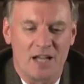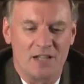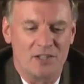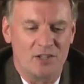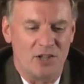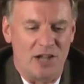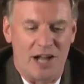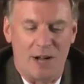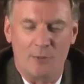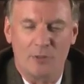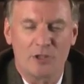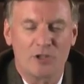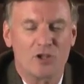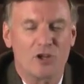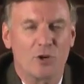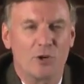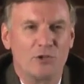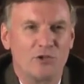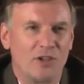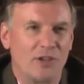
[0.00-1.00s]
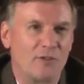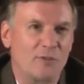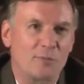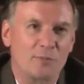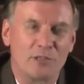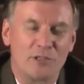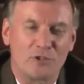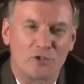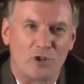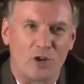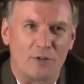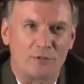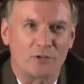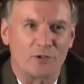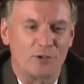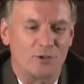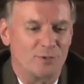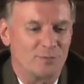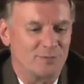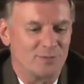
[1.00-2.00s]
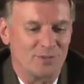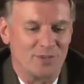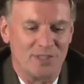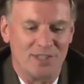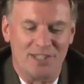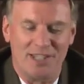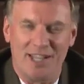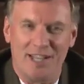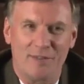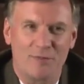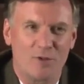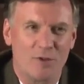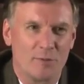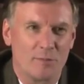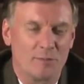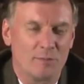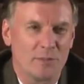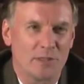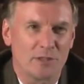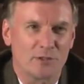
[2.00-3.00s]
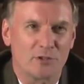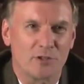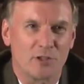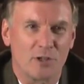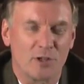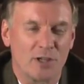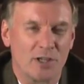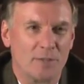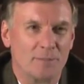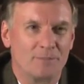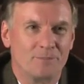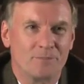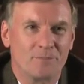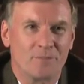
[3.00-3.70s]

would encourage every police officer and every military